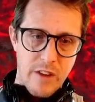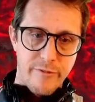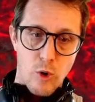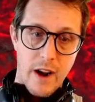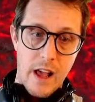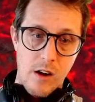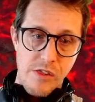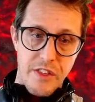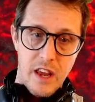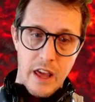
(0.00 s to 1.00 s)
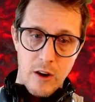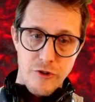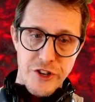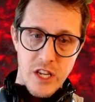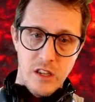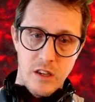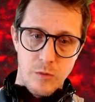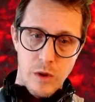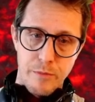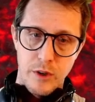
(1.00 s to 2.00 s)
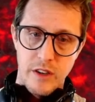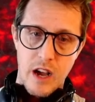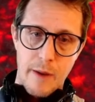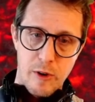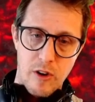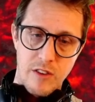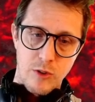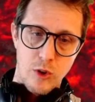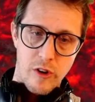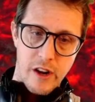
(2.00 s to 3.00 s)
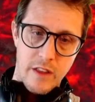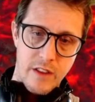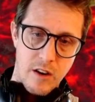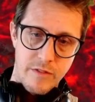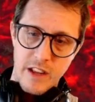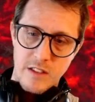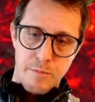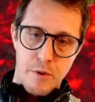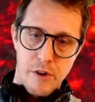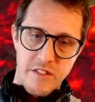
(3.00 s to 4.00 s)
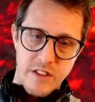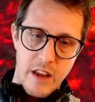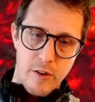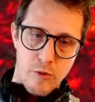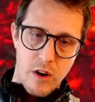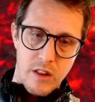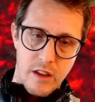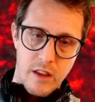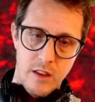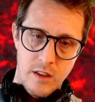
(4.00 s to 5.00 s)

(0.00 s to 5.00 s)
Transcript: For health and energy, we put Amun-Ra's Glory on there. That's a pretty standard relic.